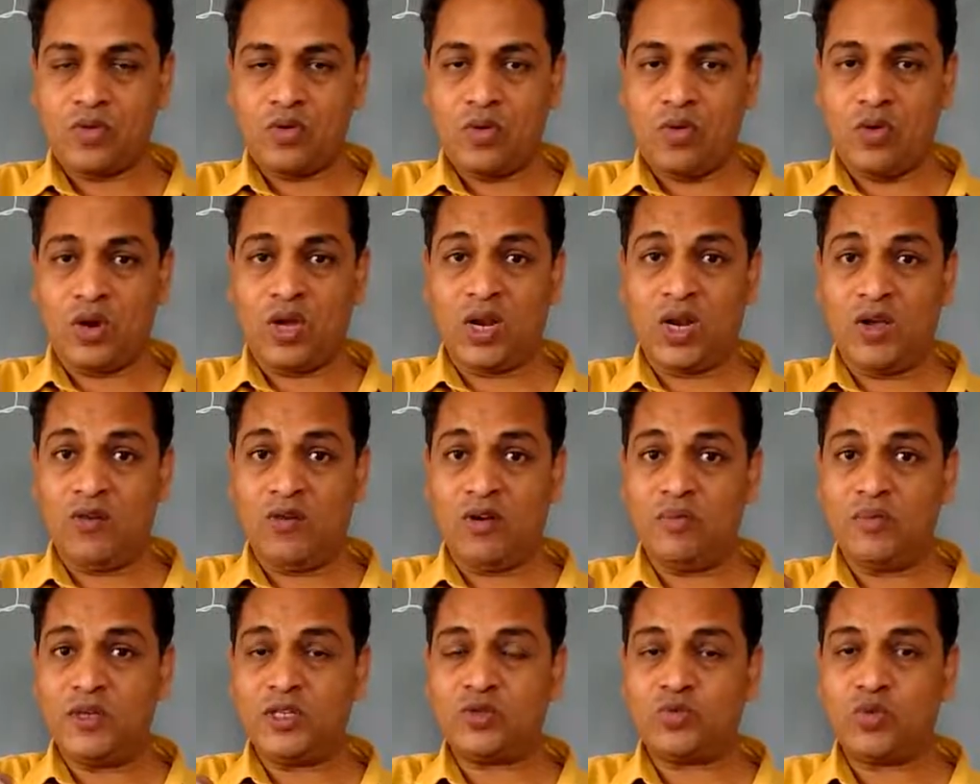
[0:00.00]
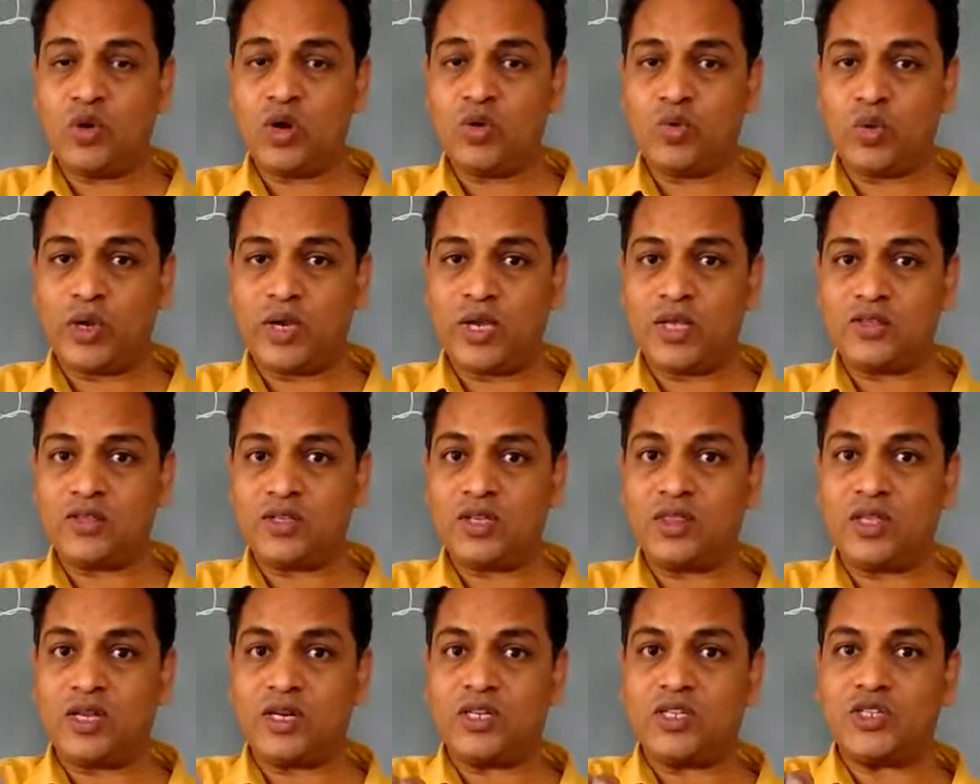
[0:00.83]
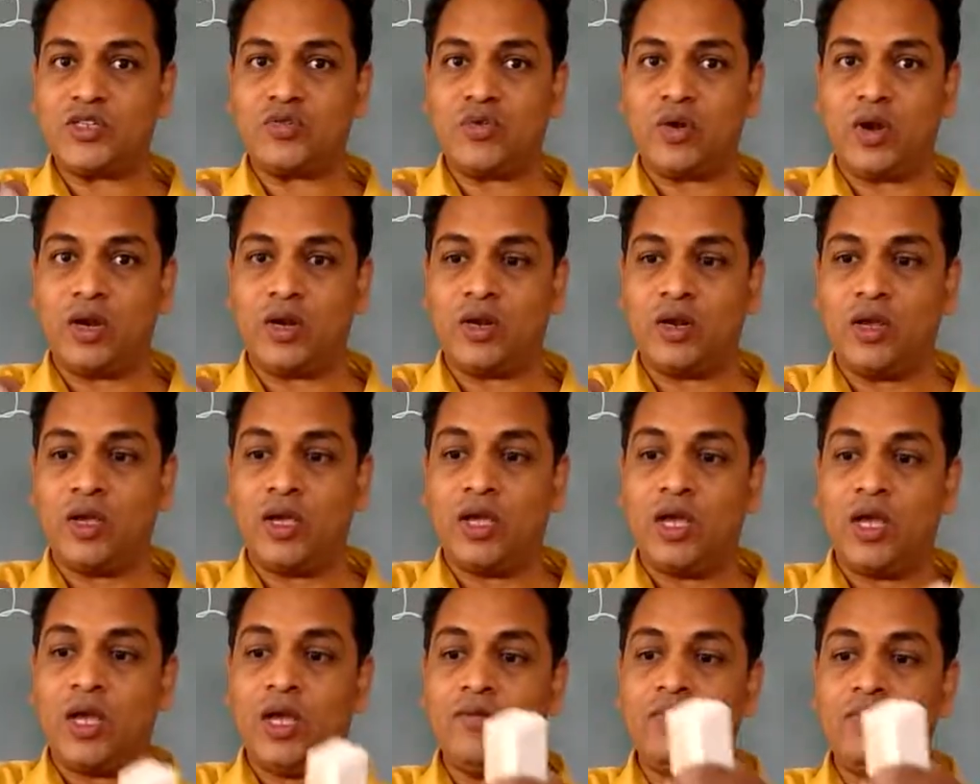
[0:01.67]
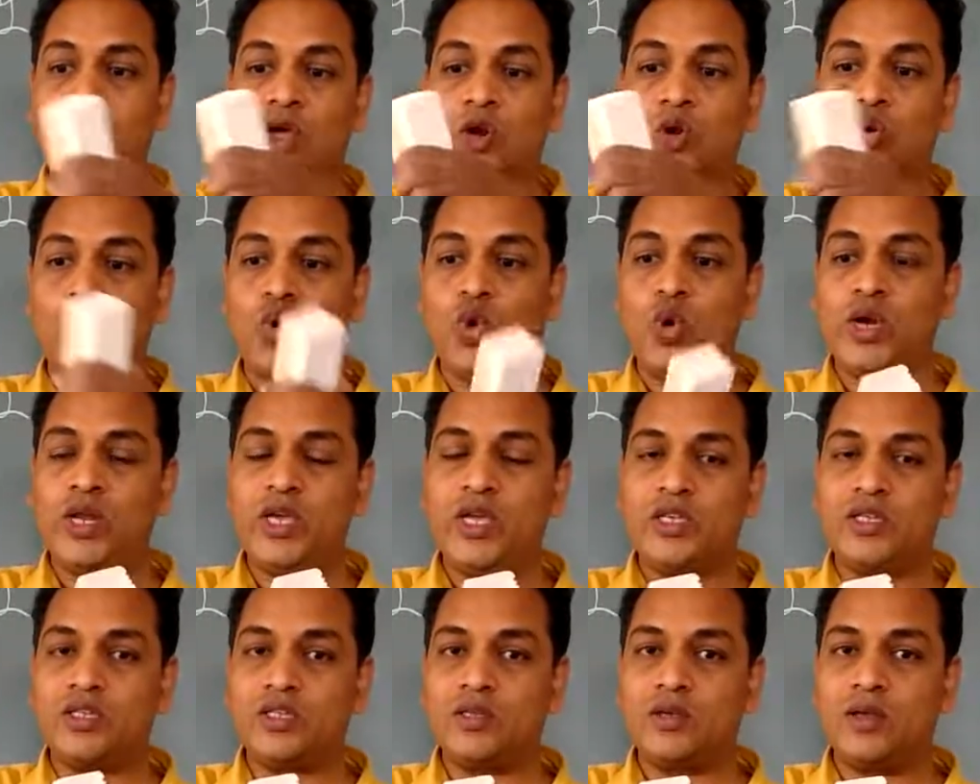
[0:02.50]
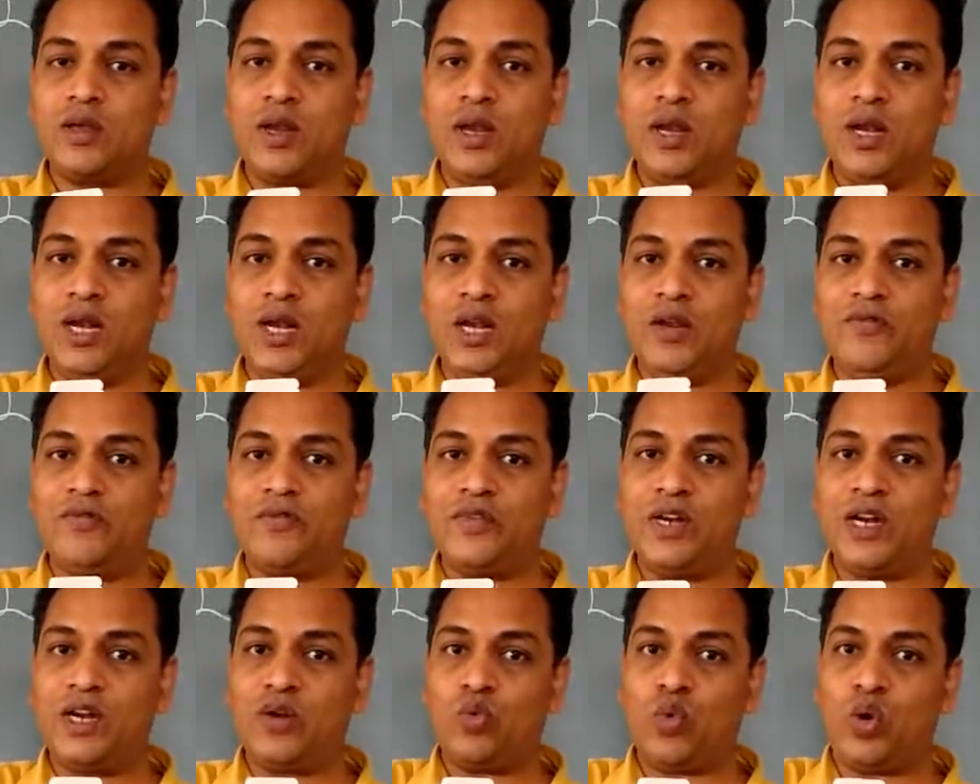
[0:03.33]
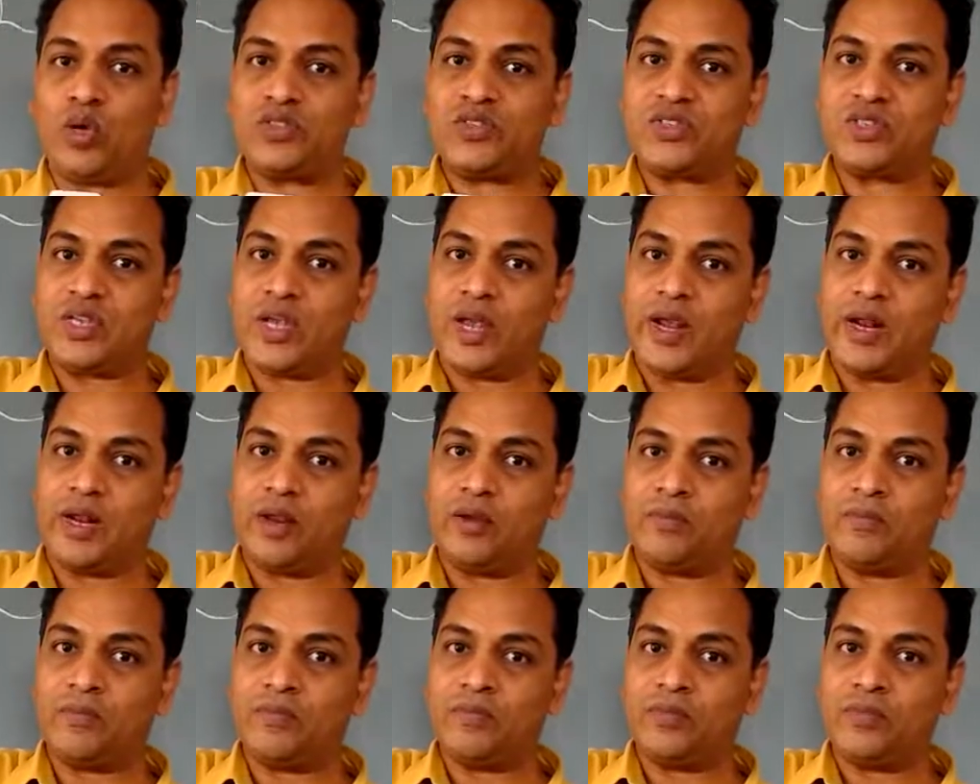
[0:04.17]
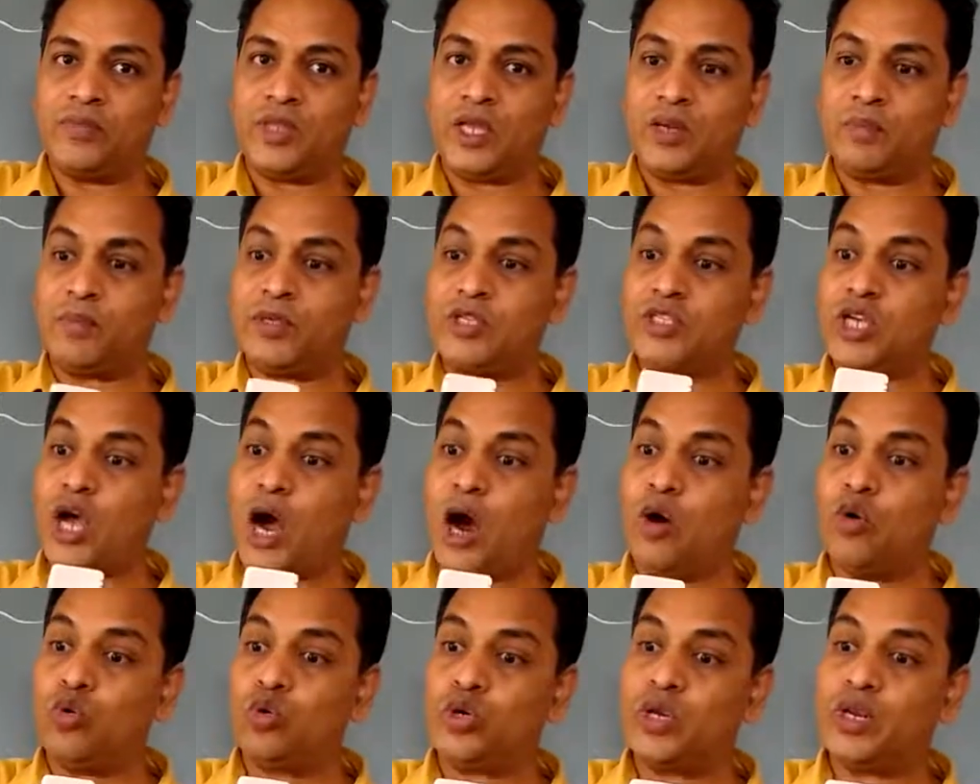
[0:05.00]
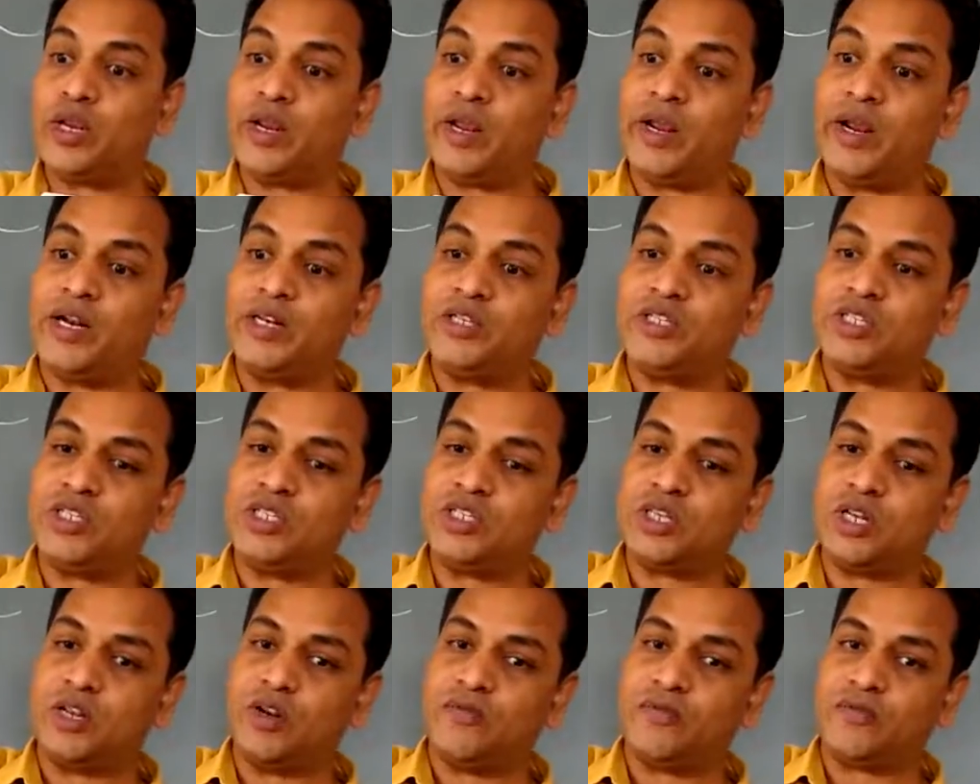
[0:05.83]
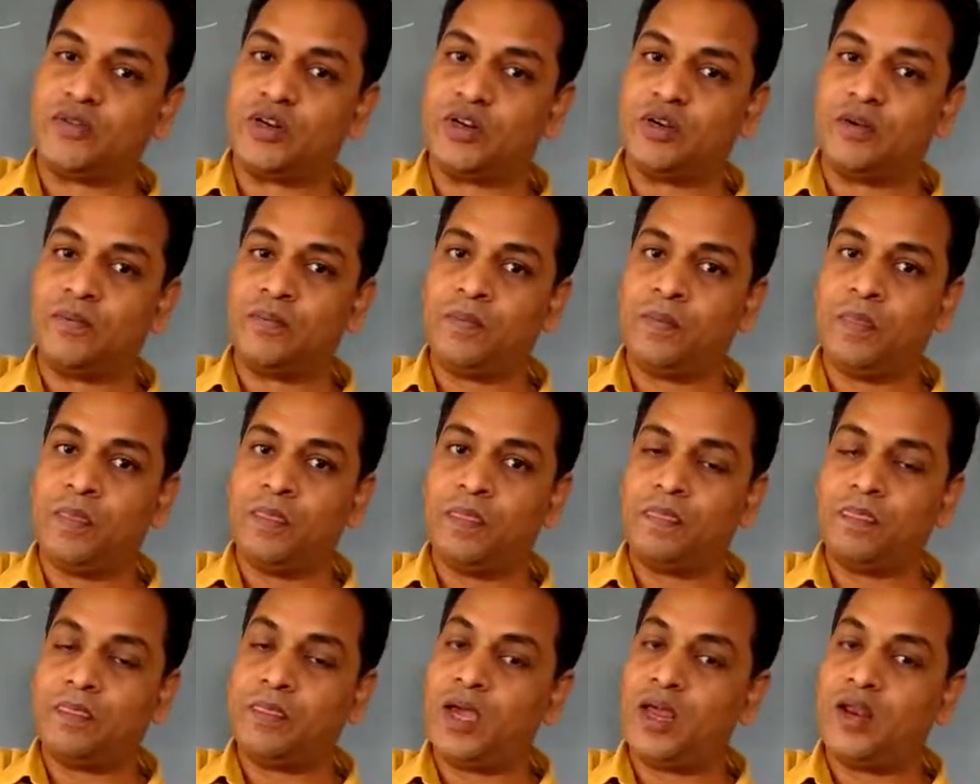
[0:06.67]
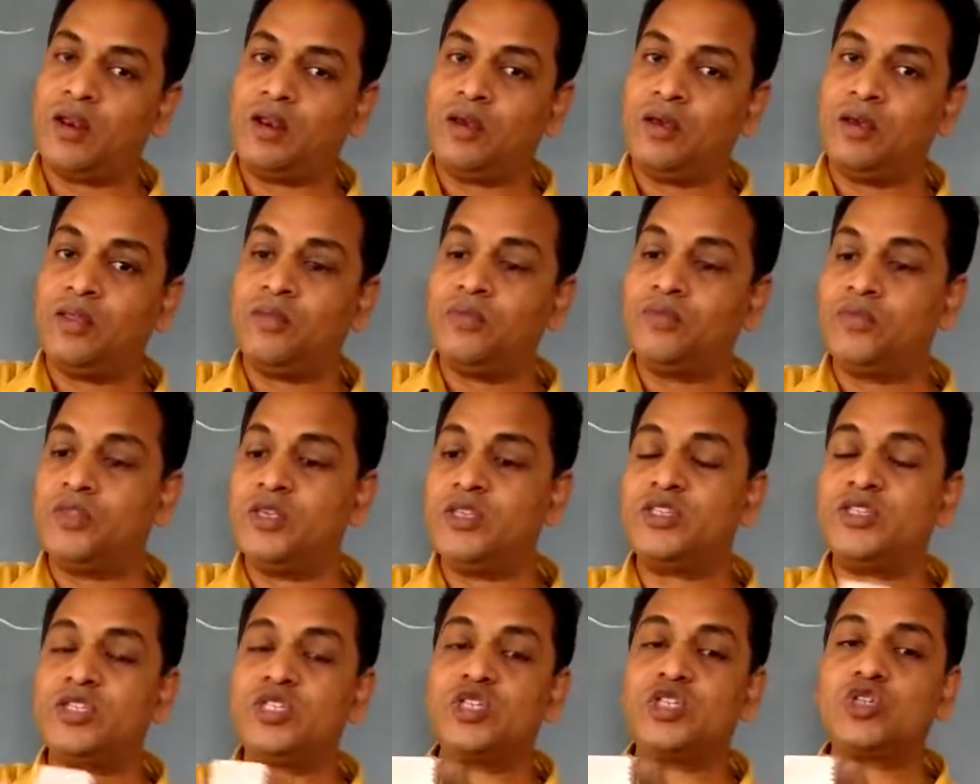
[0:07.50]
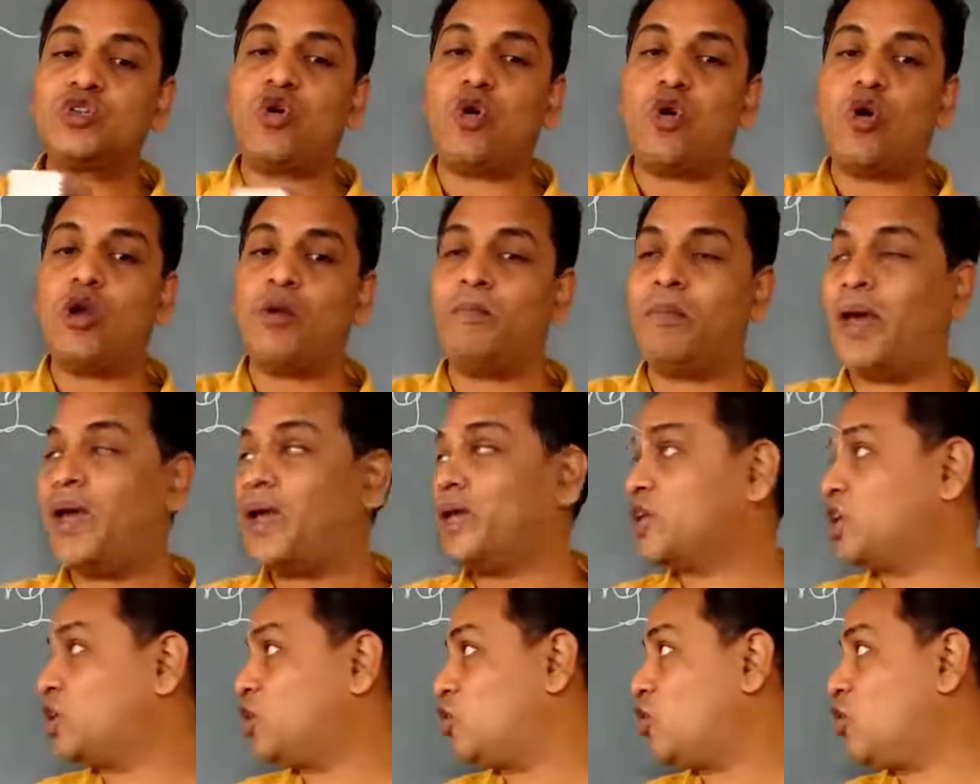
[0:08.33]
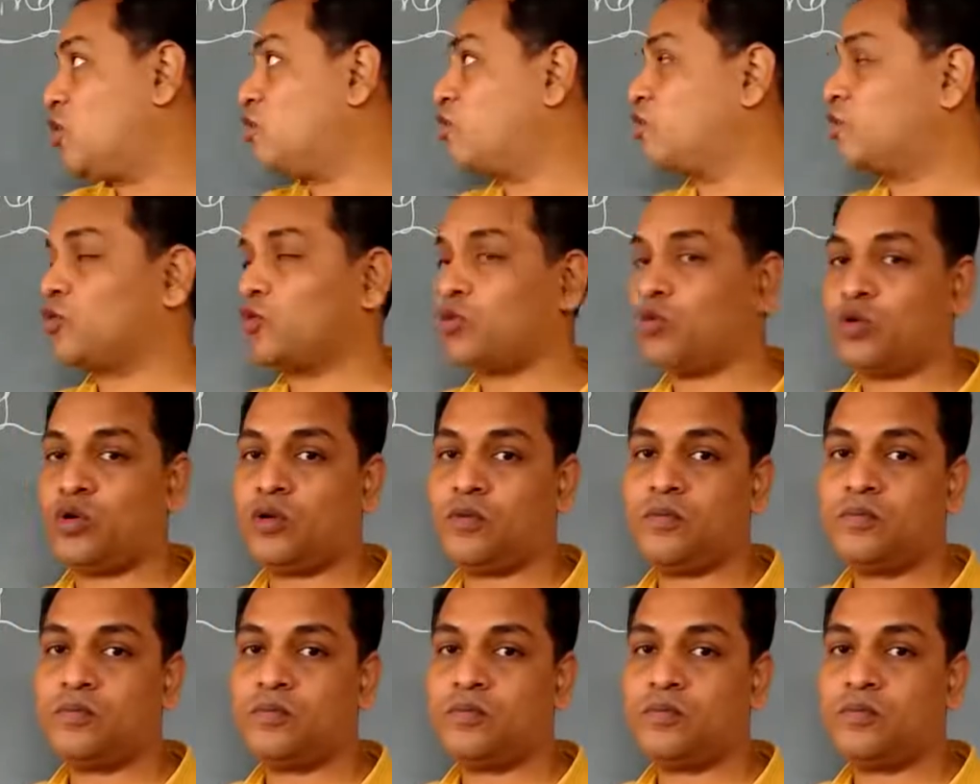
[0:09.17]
Okay, level means what? We can say that is straight. If the road is lifted one side, that means outer edge is lifted, then this is called banking of road.